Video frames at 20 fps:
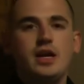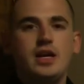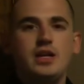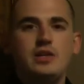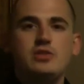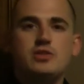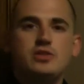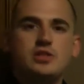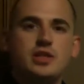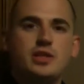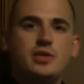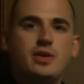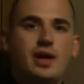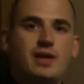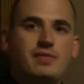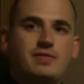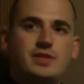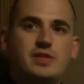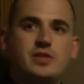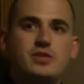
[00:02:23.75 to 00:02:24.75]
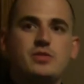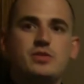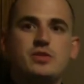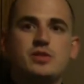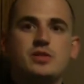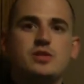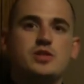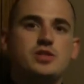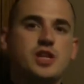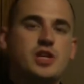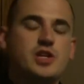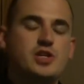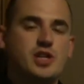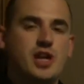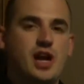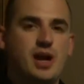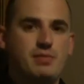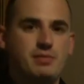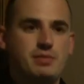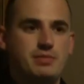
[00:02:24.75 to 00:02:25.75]
usually you have to do search engine
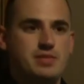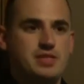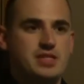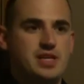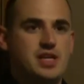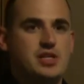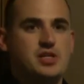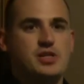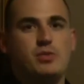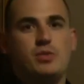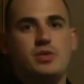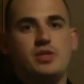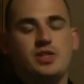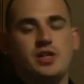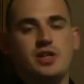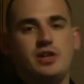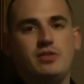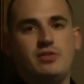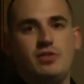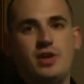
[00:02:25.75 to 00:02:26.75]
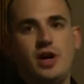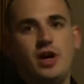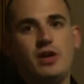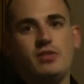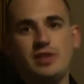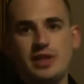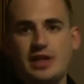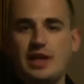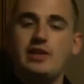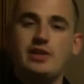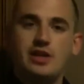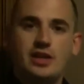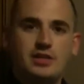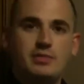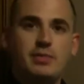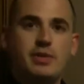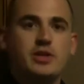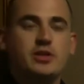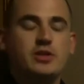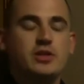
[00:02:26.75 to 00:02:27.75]
optimization, which can involve, like I talked
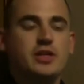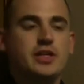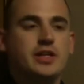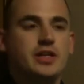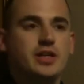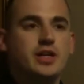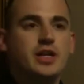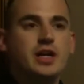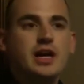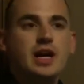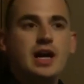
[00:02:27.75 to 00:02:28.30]
about earlier,